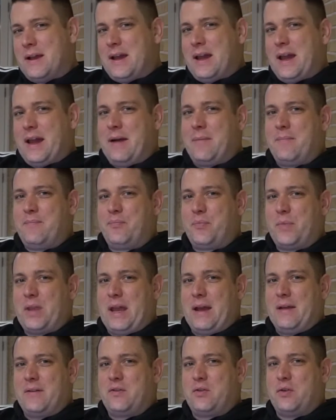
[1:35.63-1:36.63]

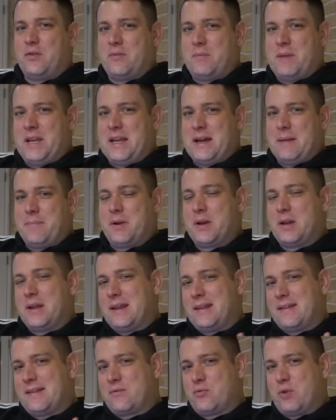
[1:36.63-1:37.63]
the meetup.
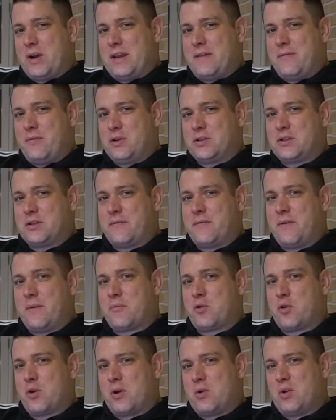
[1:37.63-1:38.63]
It's 24th of
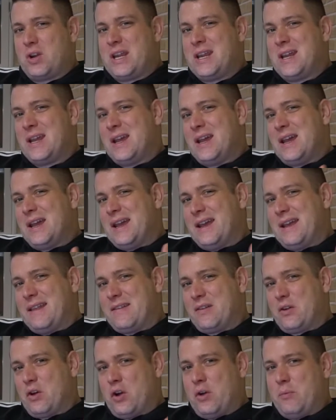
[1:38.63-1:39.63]
February.
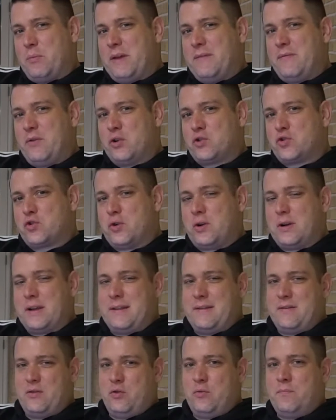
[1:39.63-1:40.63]
It's gonna be virtual
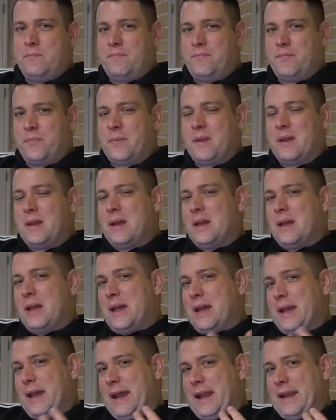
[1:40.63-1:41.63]
in Zoom,
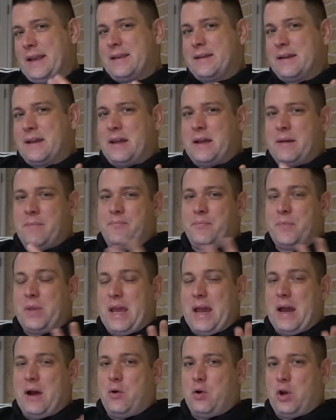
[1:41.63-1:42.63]
and
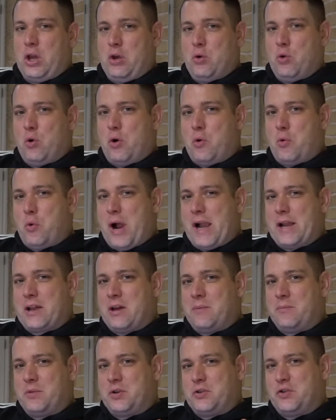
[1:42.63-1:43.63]
you are
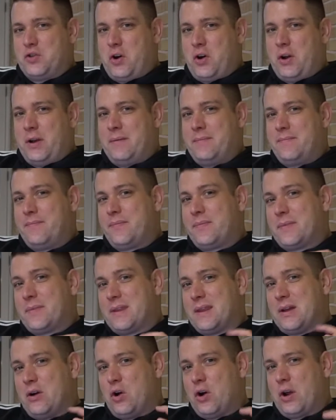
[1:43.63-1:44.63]
welcome to join.
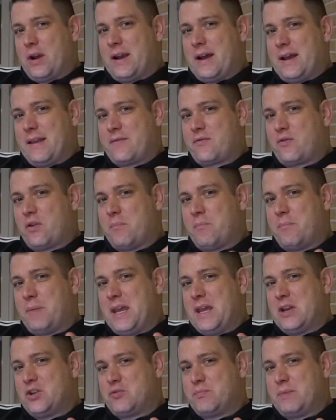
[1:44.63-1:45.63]
Organized from
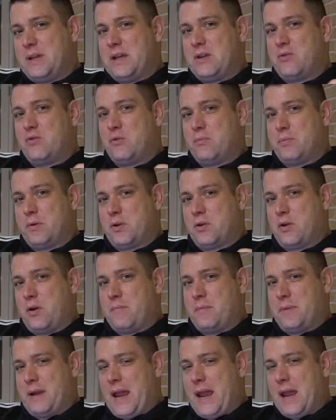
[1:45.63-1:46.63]
PHP Group
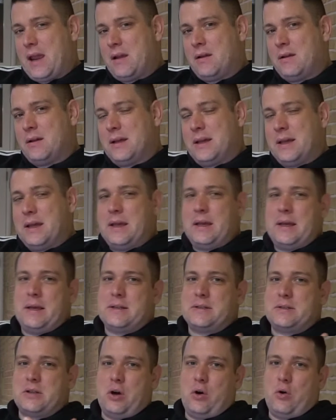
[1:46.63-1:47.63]
Copenhagen.
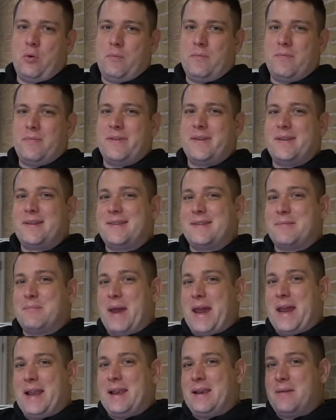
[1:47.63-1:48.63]
So the
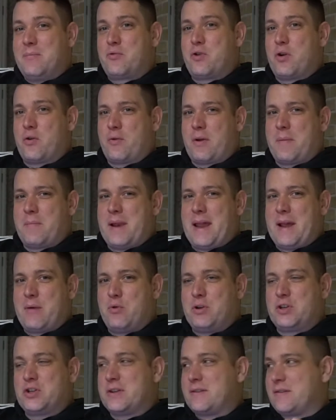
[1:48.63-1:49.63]
main program
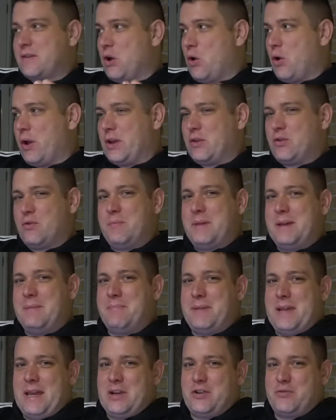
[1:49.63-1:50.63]
language is going to be
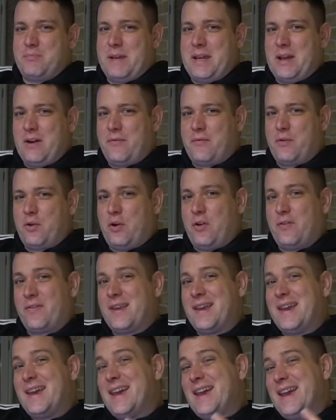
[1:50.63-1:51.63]
PHP, of course.
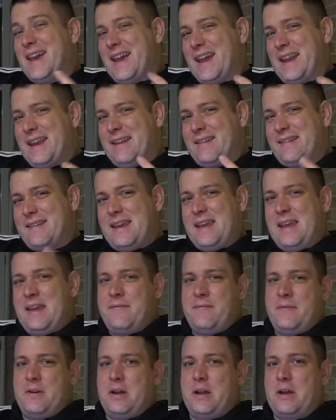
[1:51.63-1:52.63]
It is
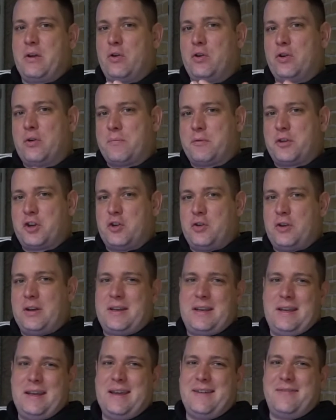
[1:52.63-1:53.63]
even a good
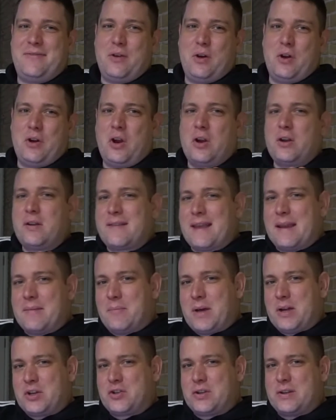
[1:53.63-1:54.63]
opportunity if you're not that
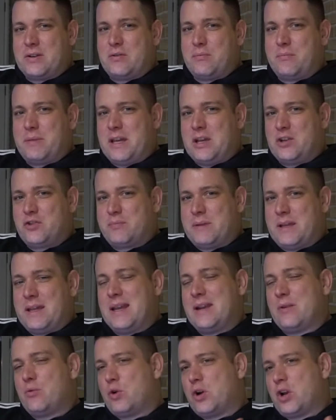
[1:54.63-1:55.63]
much into PHP
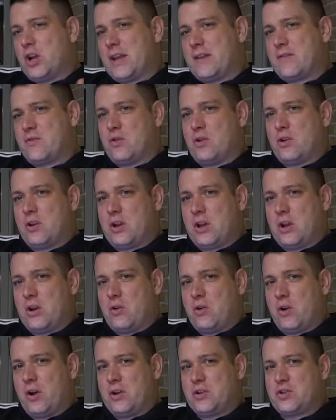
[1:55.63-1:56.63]
and want to extend your
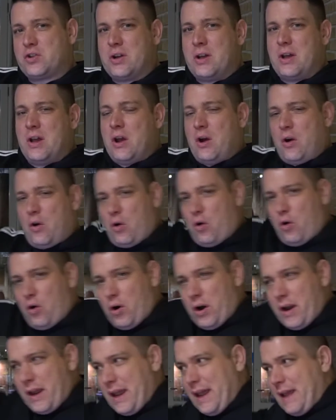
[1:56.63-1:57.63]
knowledge,
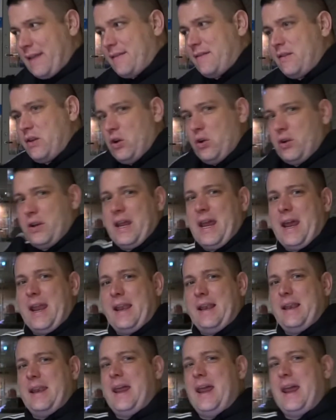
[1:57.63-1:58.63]
or
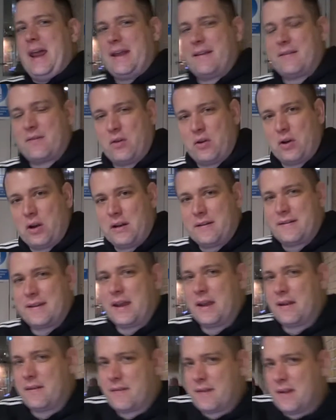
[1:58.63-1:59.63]
external
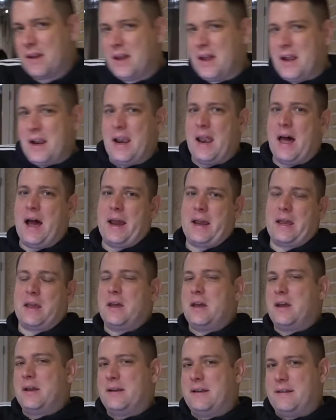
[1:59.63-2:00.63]
things like
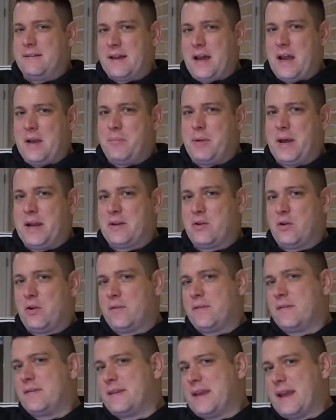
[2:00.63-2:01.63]
design
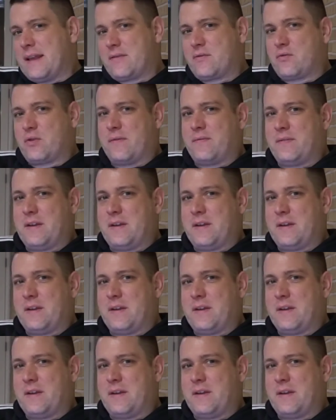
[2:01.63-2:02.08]
patterns, test-driven